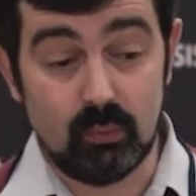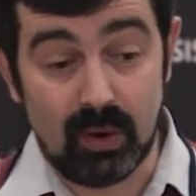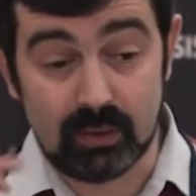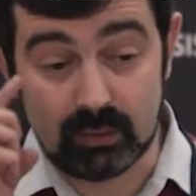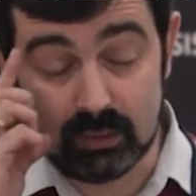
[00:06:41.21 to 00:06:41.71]

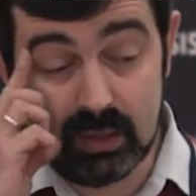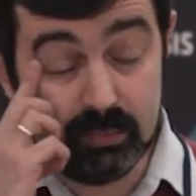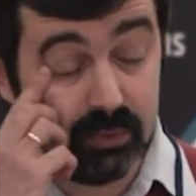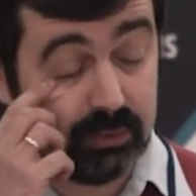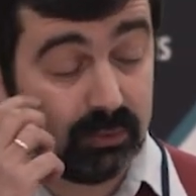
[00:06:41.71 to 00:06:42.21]
file
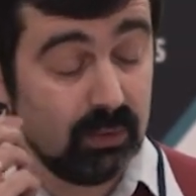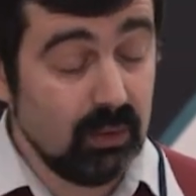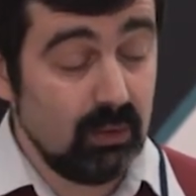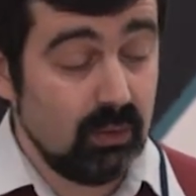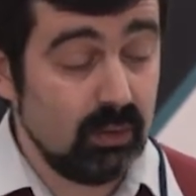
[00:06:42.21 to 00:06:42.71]
library,
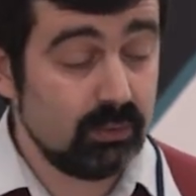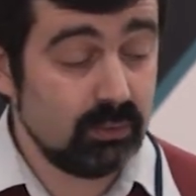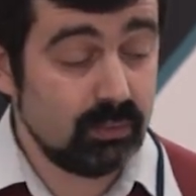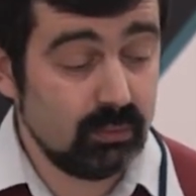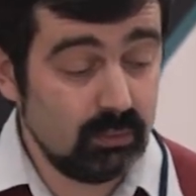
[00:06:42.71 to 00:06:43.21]
and
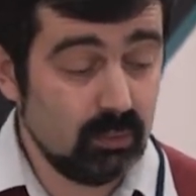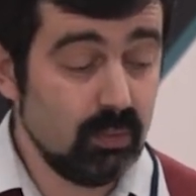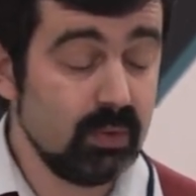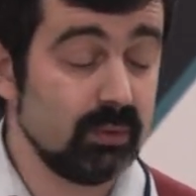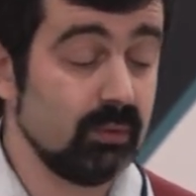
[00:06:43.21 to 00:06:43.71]

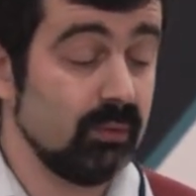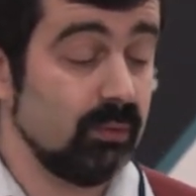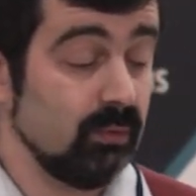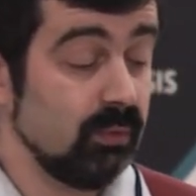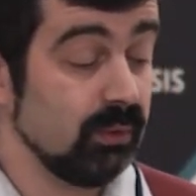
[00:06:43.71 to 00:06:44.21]

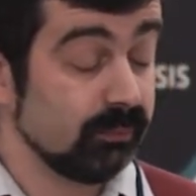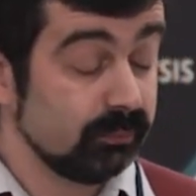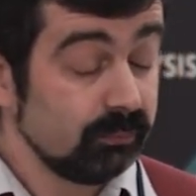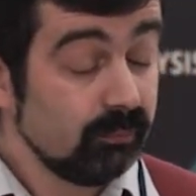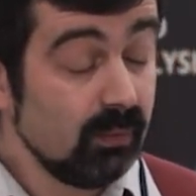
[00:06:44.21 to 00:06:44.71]
we
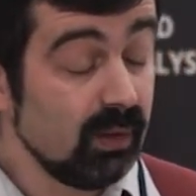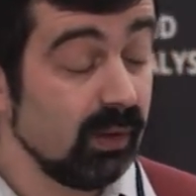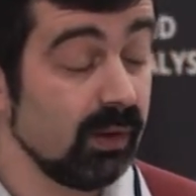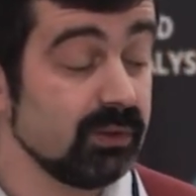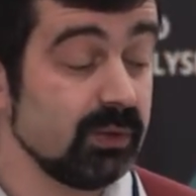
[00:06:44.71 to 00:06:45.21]

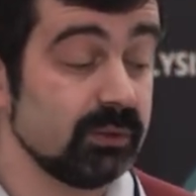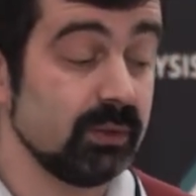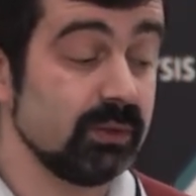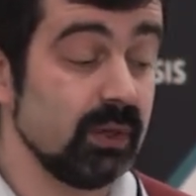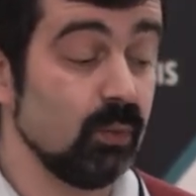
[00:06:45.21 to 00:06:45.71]
can see
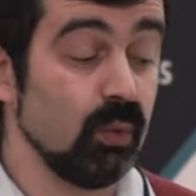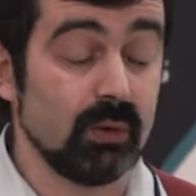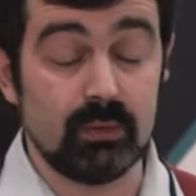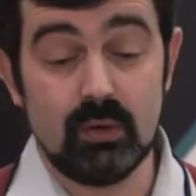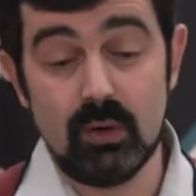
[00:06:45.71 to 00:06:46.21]
that
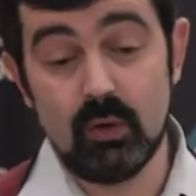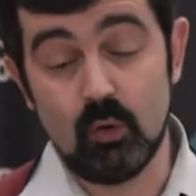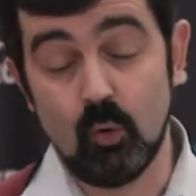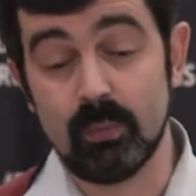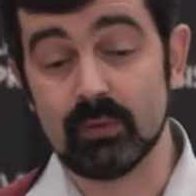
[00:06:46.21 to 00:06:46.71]
someone
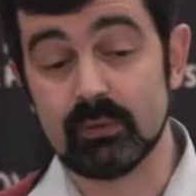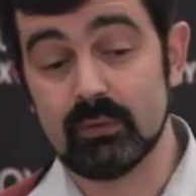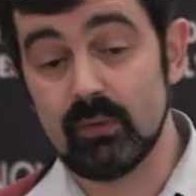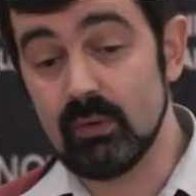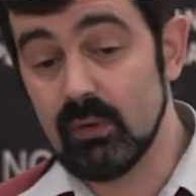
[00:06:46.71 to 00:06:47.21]
open
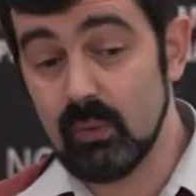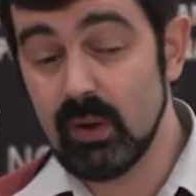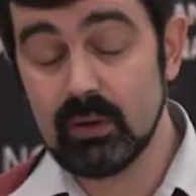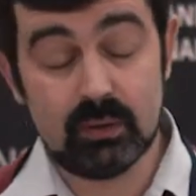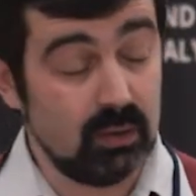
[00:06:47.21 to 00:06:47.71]

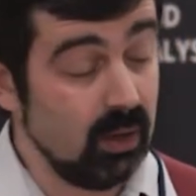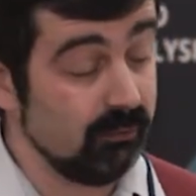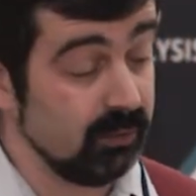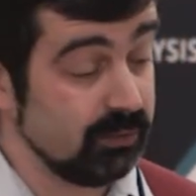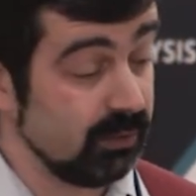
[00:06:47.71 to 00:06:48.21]
file.
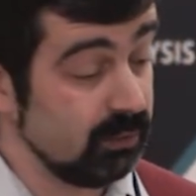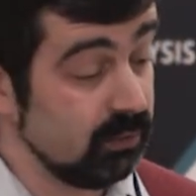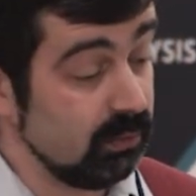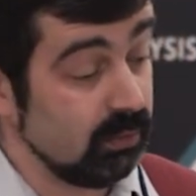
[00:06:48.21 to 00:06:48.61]
After that,